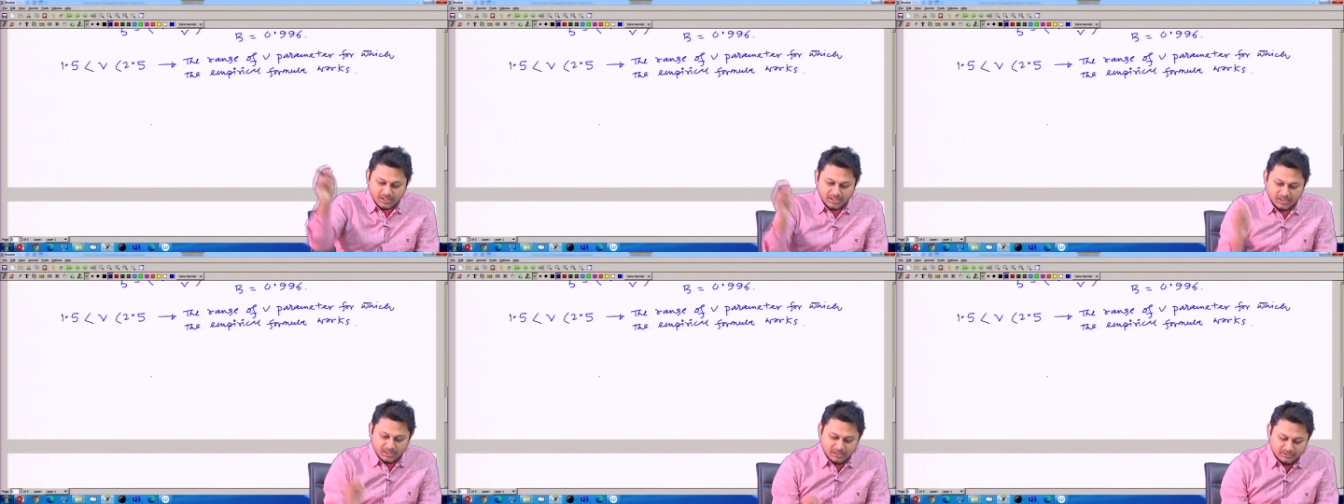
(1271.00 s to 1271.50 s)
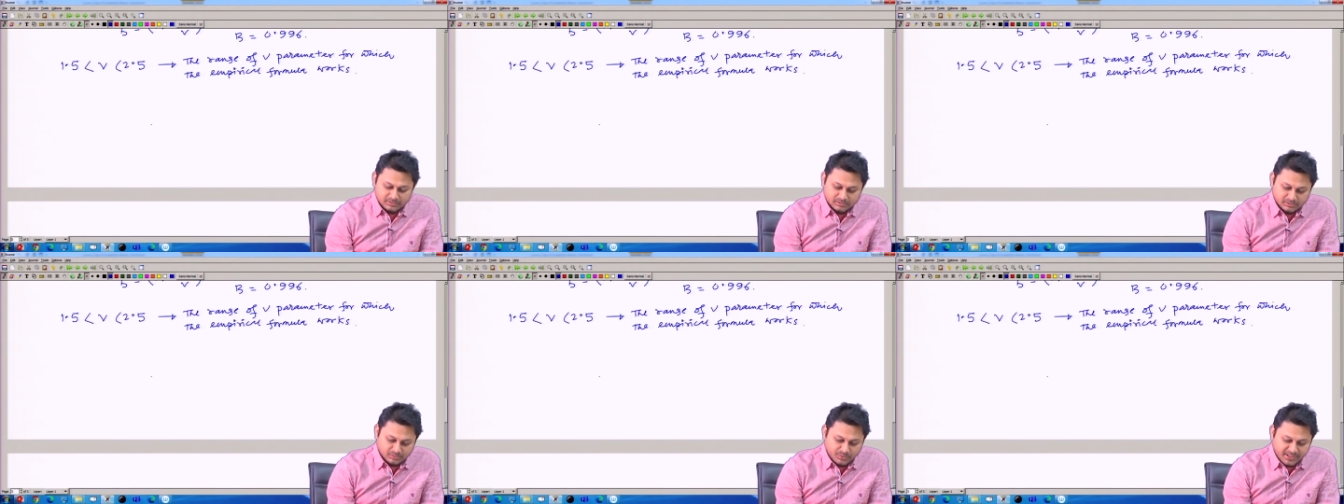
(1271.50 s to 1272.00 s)
uh,
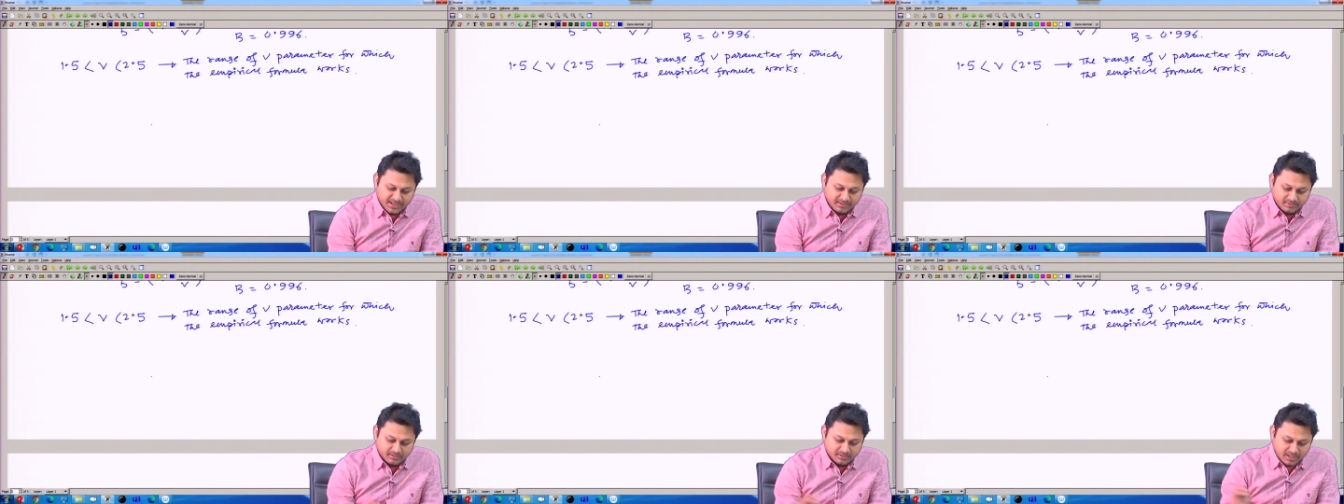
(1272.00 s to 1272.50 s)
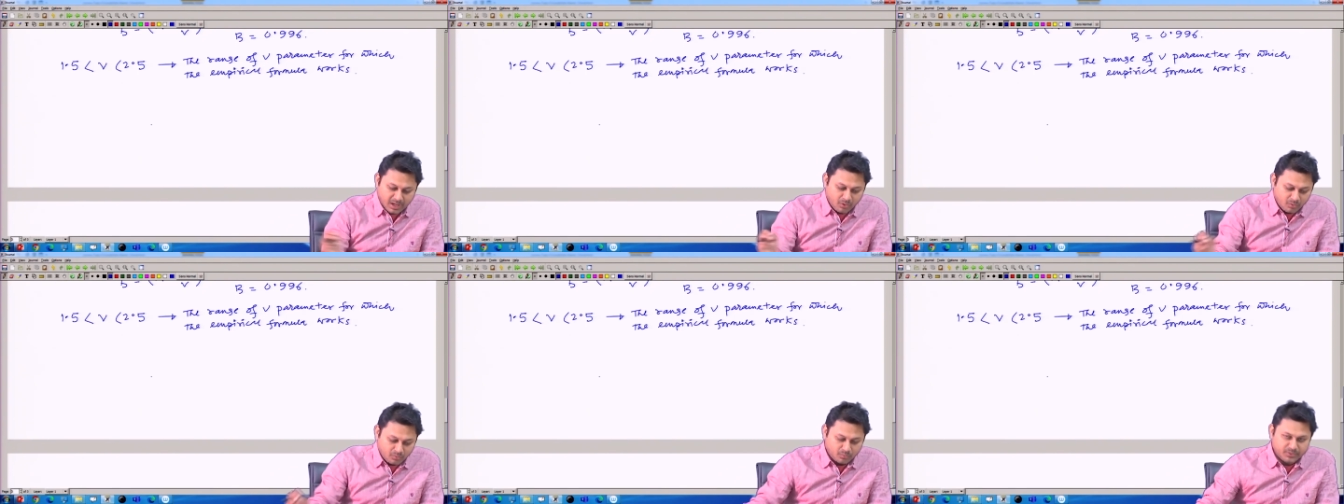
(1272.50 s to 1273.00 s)
we can
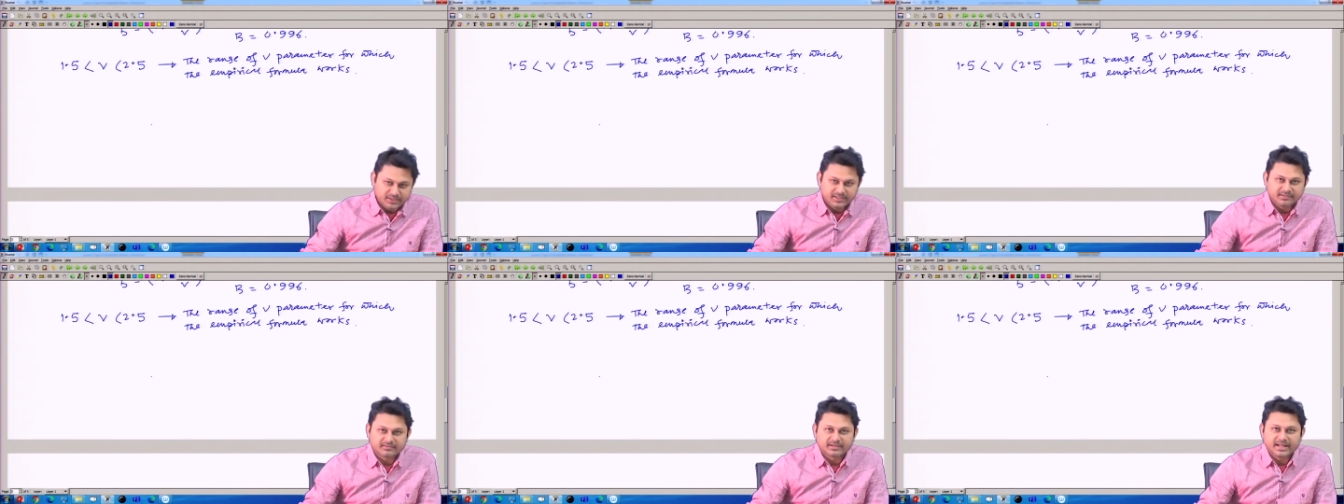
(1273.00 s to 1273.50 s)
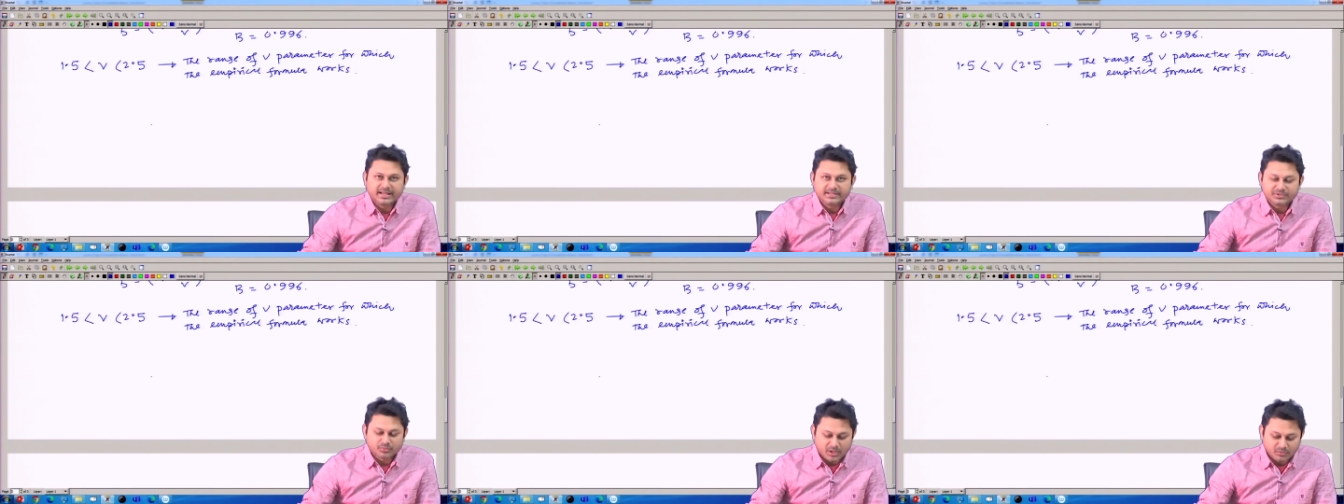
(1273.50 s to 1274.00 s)
now with this
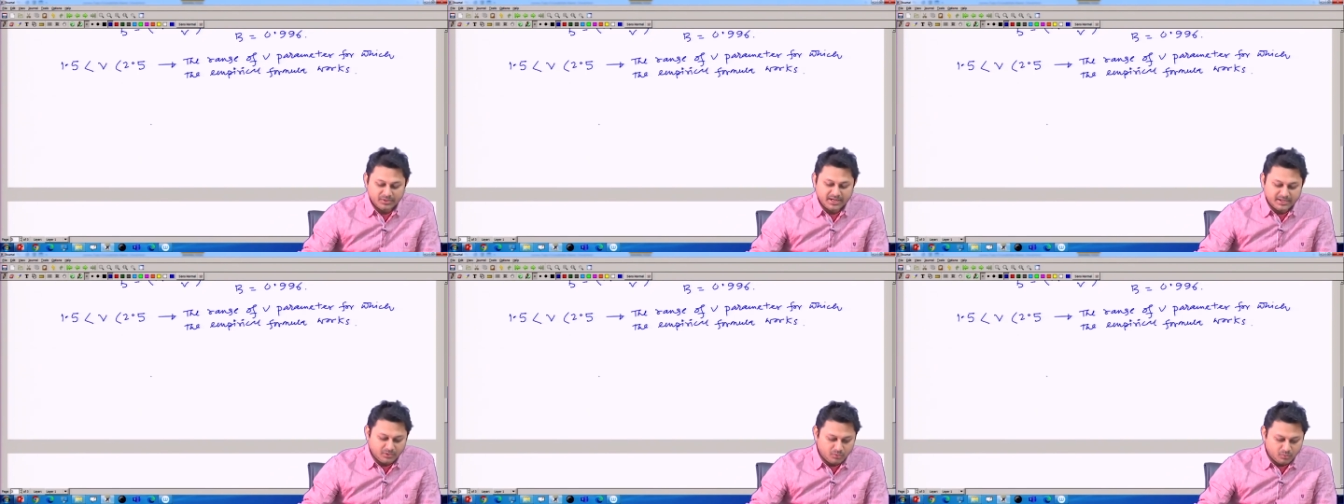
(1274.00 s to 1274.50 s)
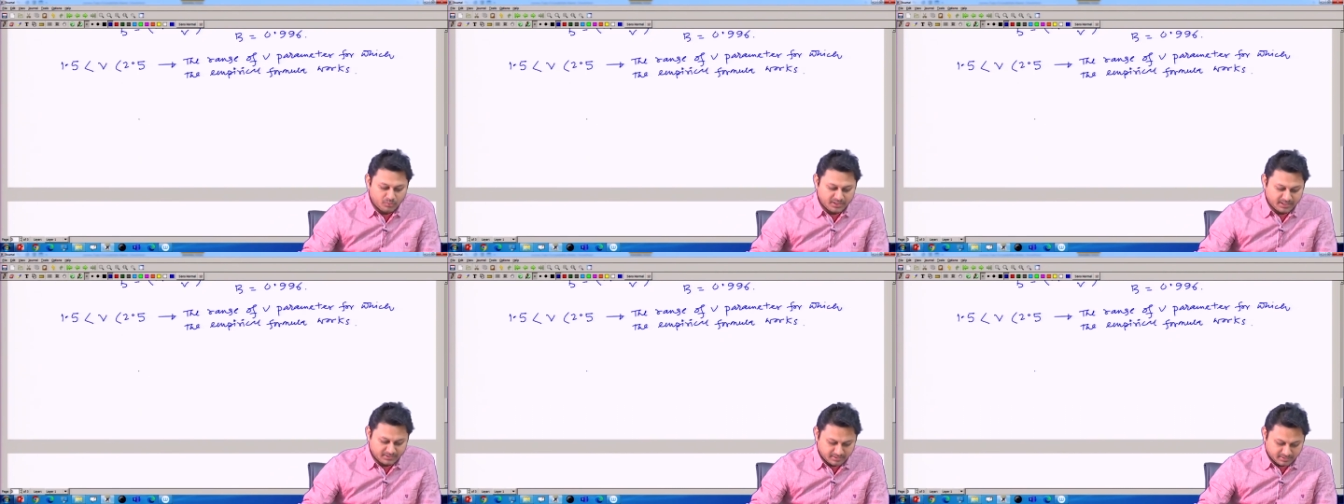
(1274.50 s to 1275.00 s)
range what we can do we
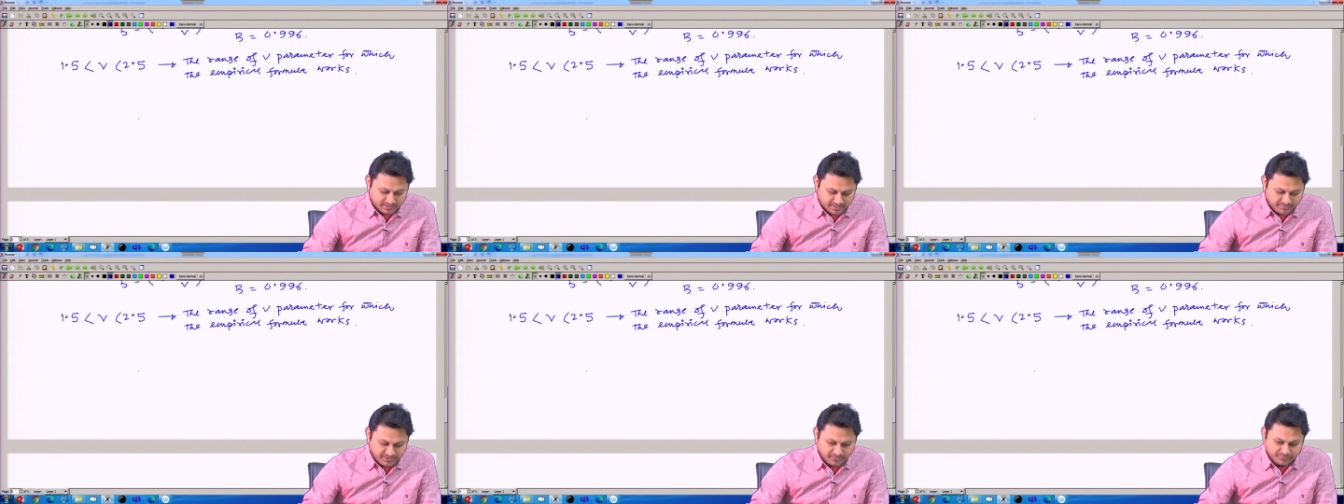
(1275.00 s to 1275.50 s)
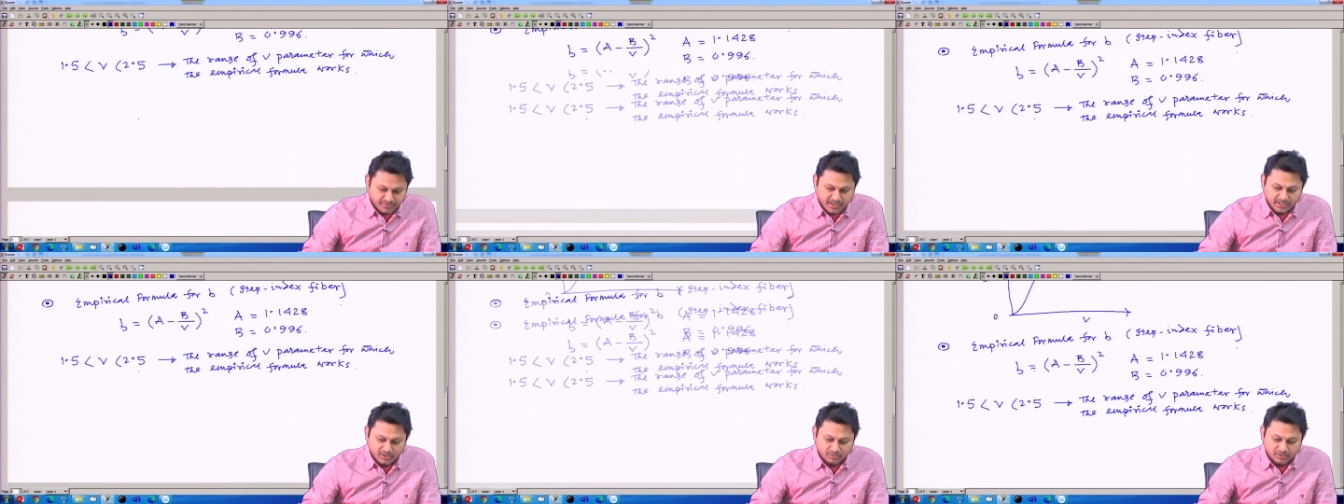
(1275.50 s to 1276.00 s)
can able to
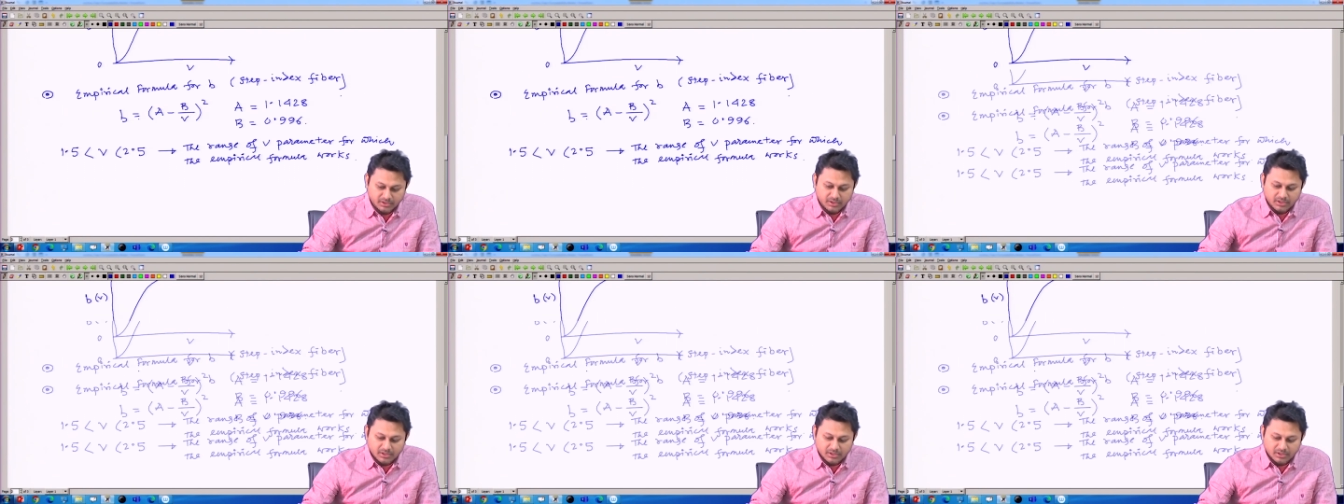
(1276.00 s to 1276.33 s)
find out